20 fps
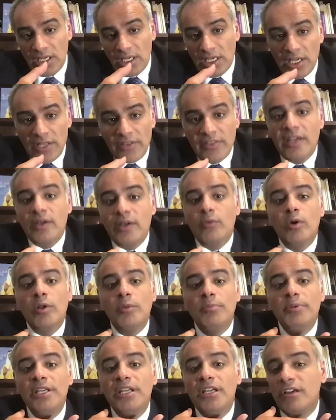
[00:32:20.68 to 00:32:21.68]
there will
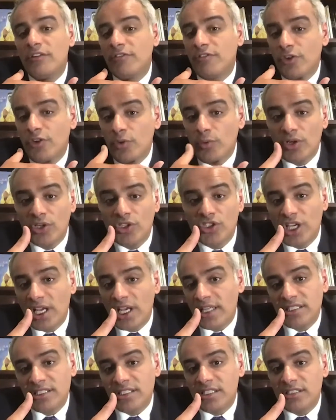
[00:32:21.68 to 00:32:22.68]
be fewer
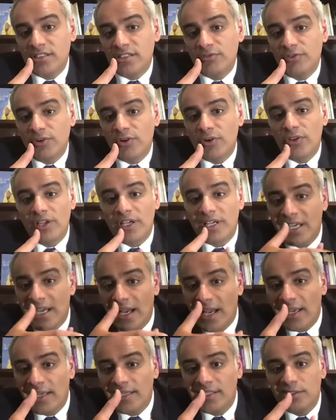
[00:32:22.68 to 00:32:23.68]
chances for the
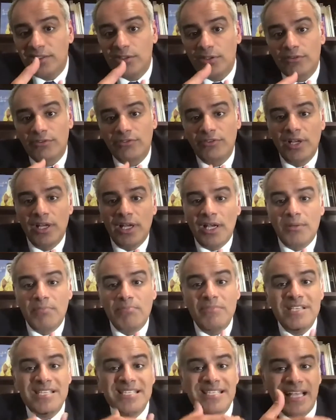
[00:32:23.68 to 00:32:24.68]
kinds of
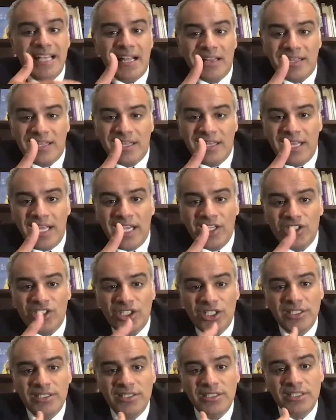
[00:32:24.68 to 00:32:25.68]

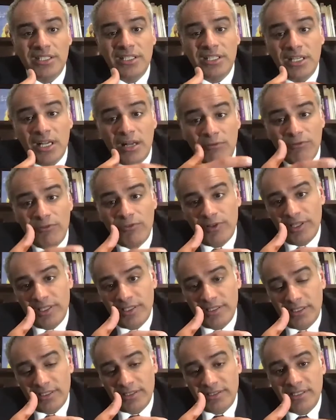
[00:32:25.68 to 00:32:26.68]
miscalculations and
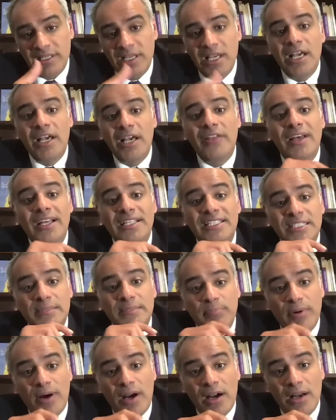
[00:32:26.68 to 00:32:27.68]
conflicts that
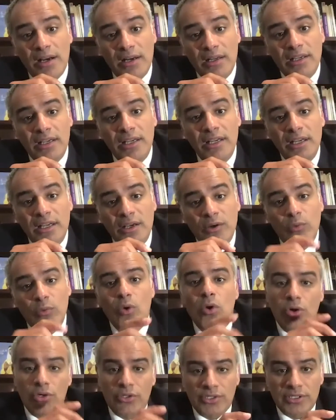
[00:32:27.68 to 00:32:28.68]
spark
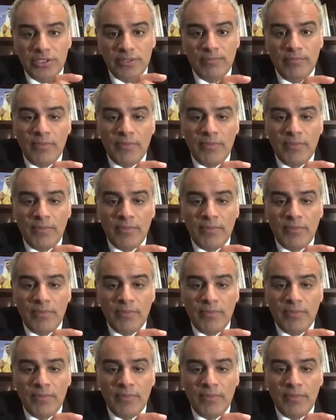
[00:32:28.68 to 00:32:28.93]
wars.